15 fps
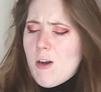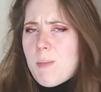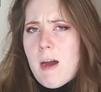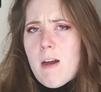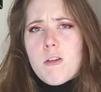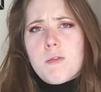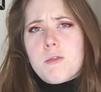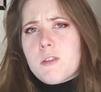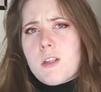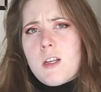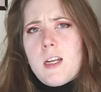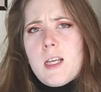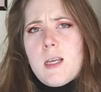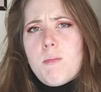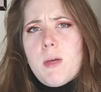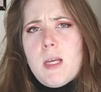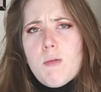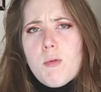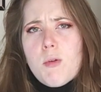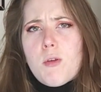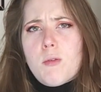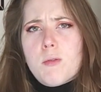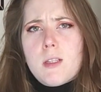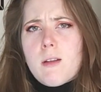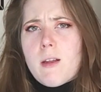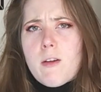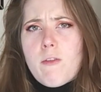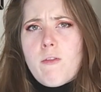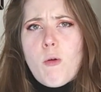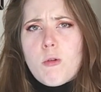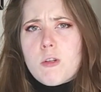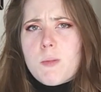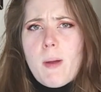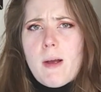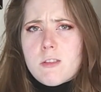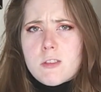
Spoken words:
powerful could he be with only 4 spell